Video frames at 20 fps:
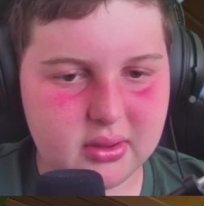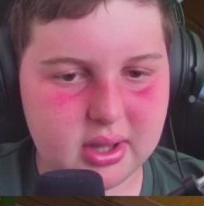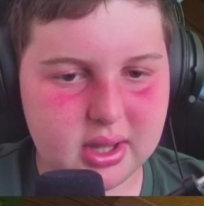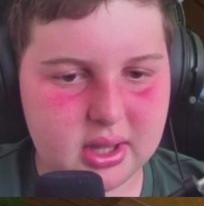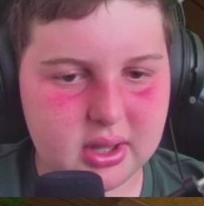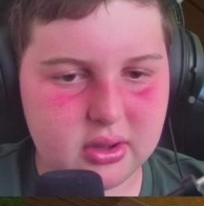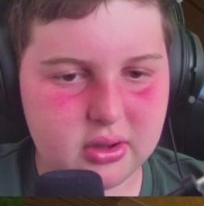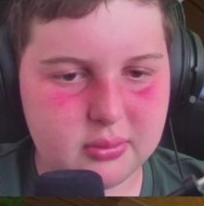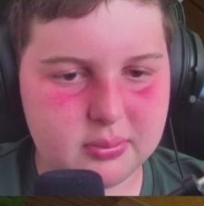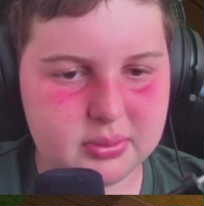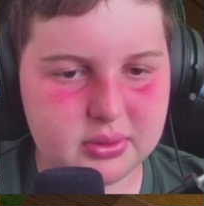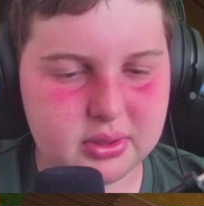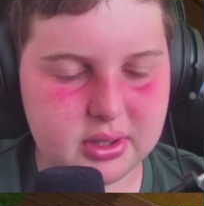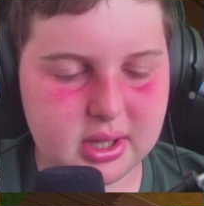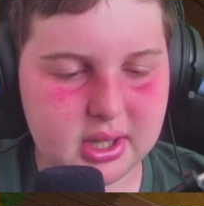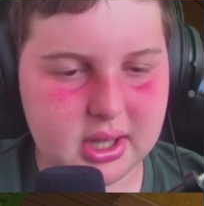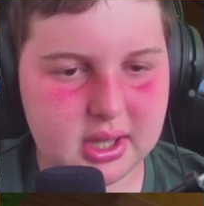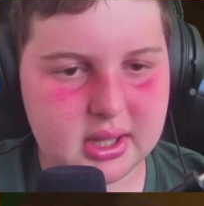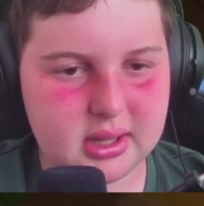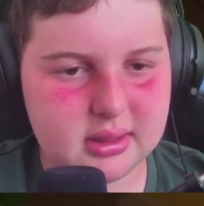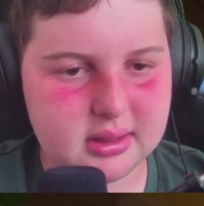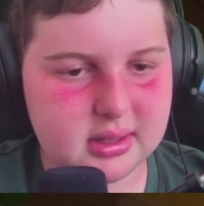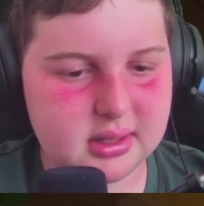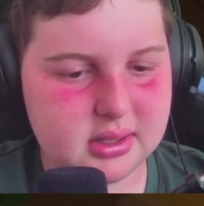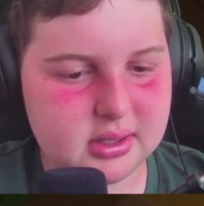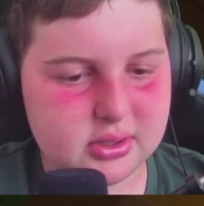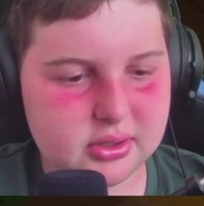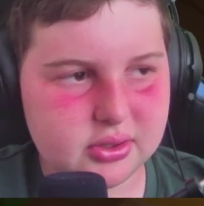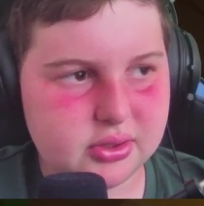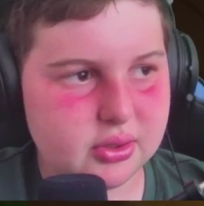I hope you guys
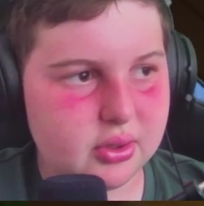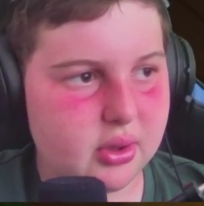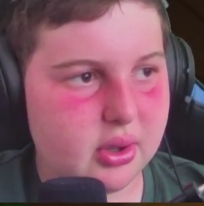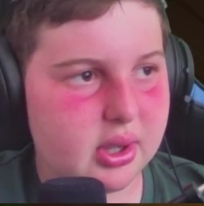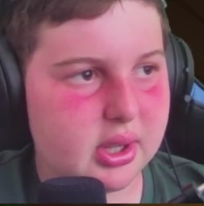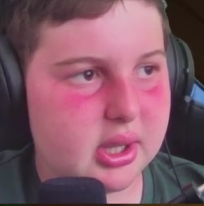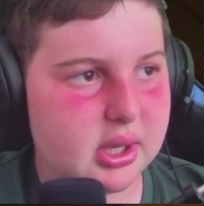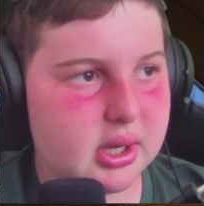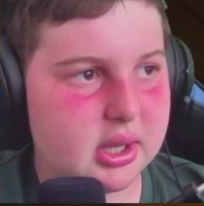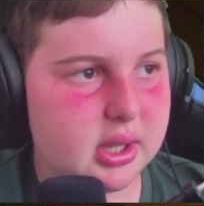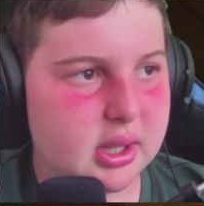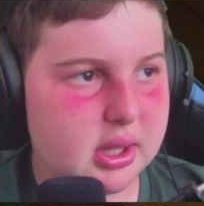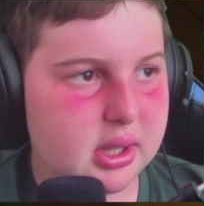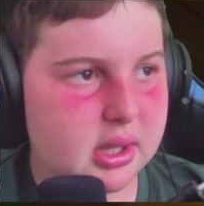enjoyed,